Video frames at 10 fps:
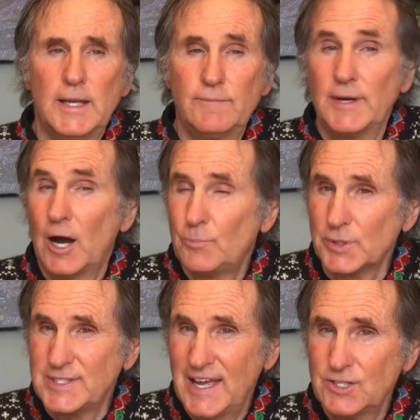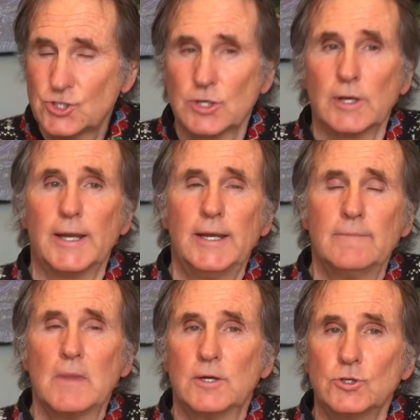even how
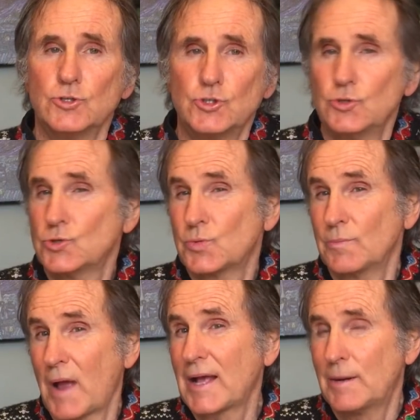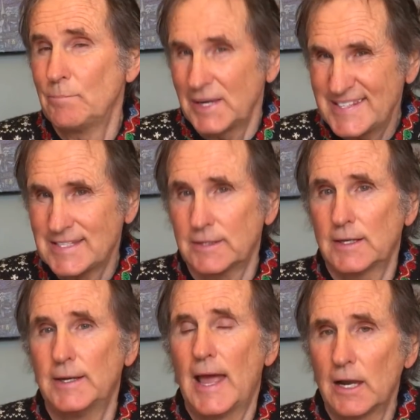potentially Jews were
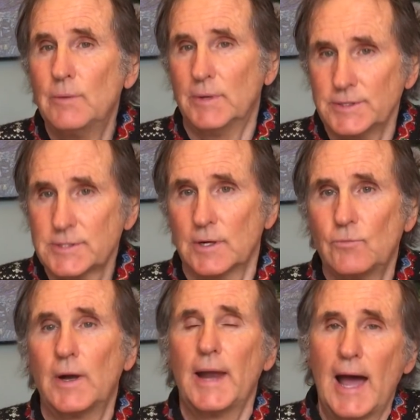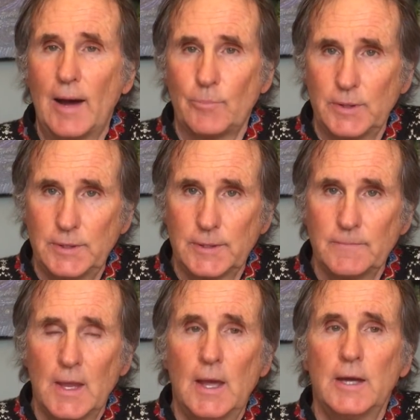complicit in elements of what happened.
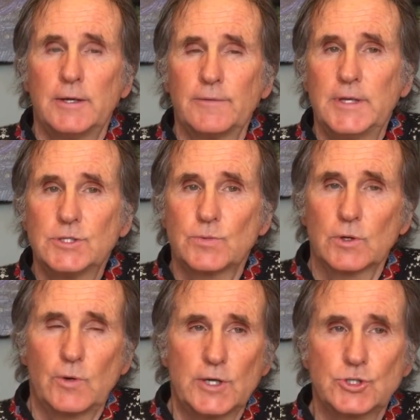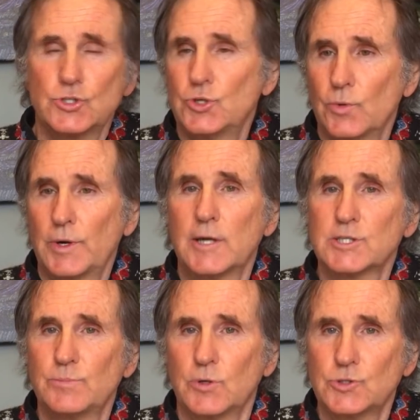Now, these were questions you were
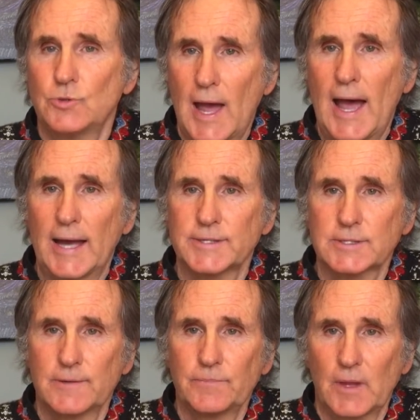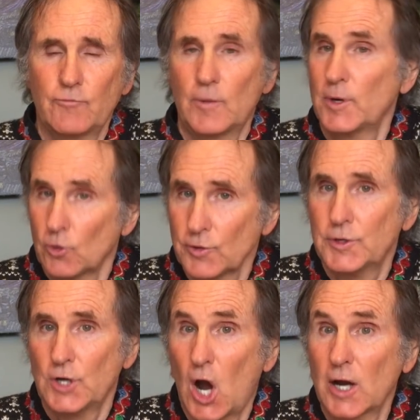not supposed to ask from an
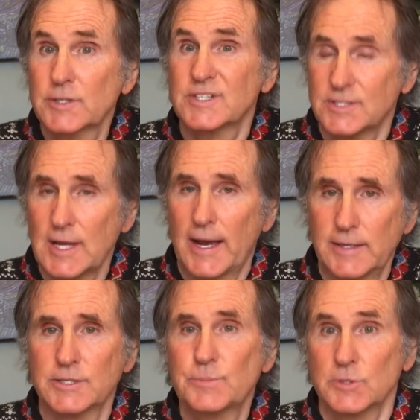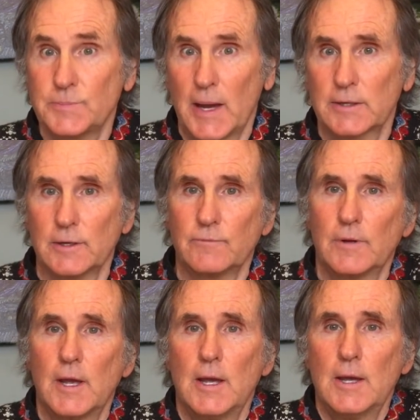Orthodox Zionist perspective,
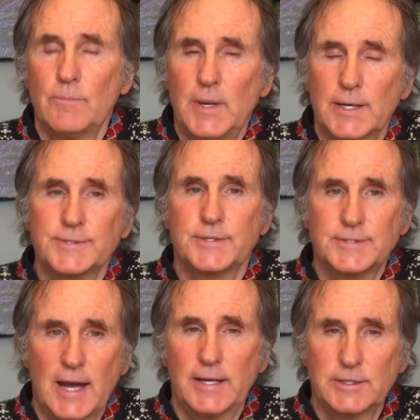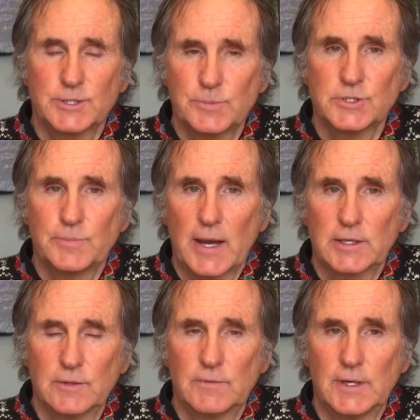because the Zionist
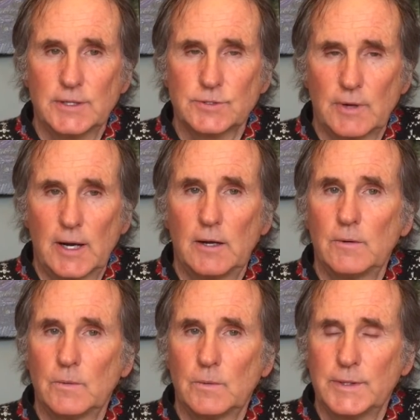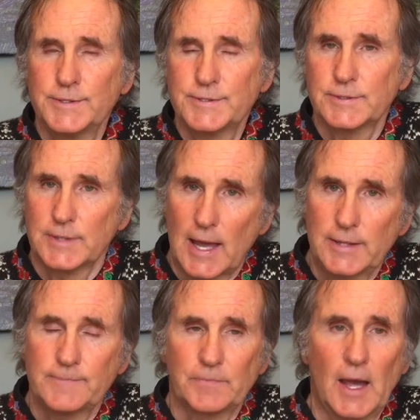perspective in Israel was
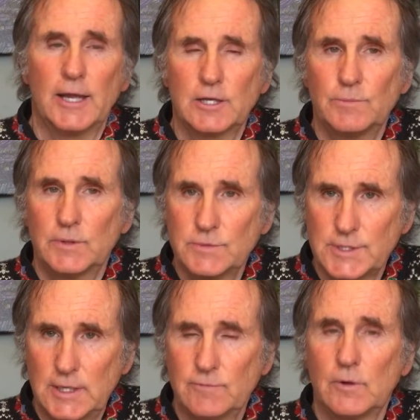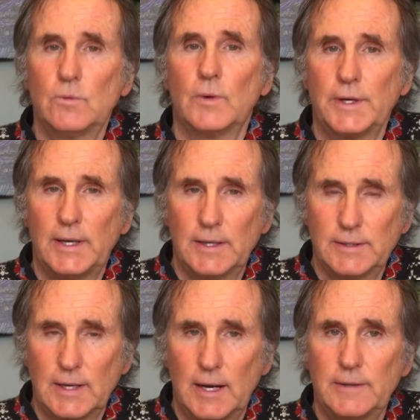that Eichmann was evil, what he
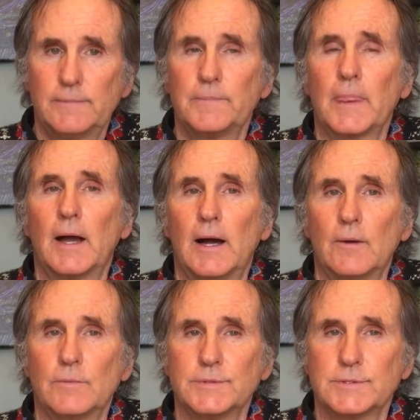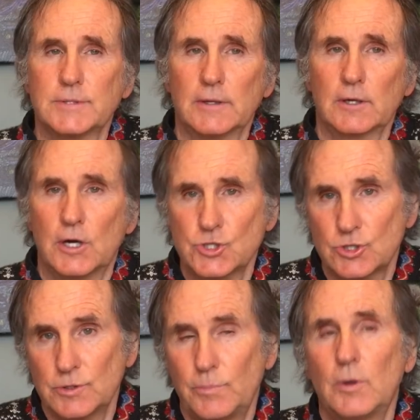had done was
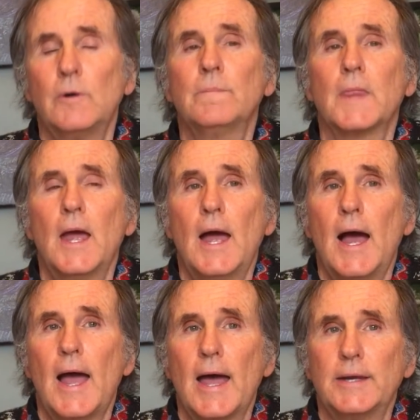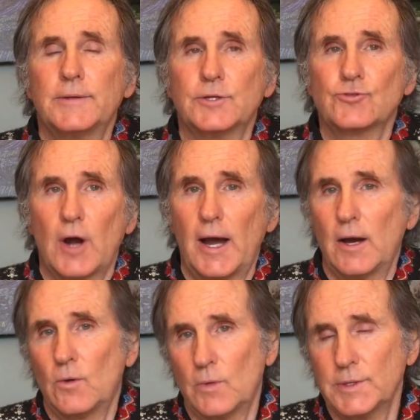unconscionable, and the
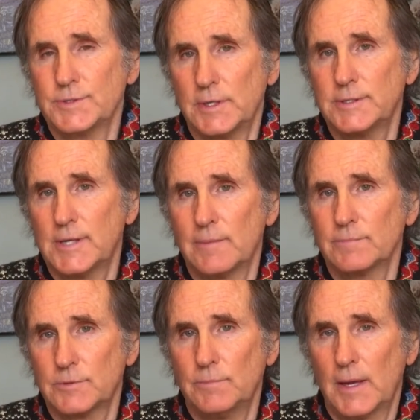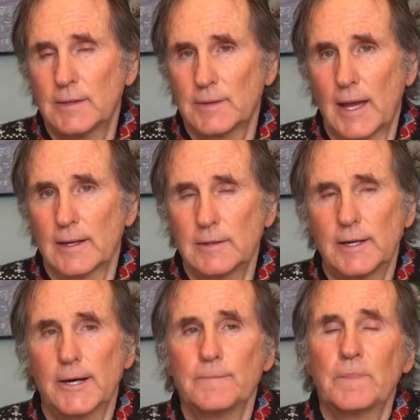trial was an attempt to make that
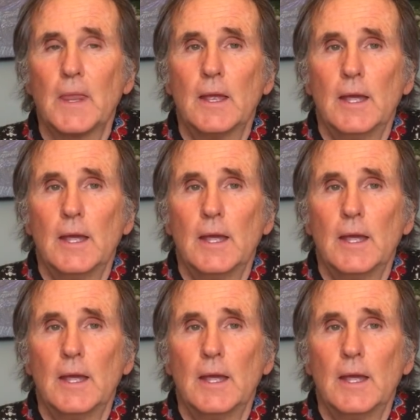clear.